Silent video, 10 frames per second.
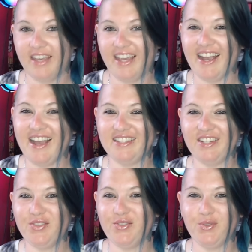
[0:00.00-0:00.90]
Hey guys,
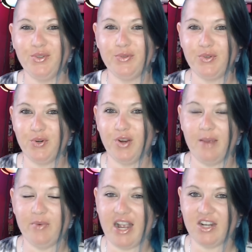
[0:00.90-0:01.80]
this is Jules with True
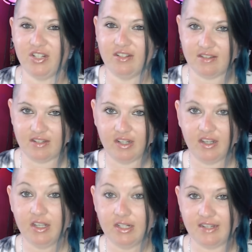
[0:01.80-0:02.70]
Crime Reactions.
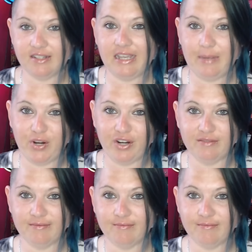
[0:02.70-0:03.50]
Disclaimer.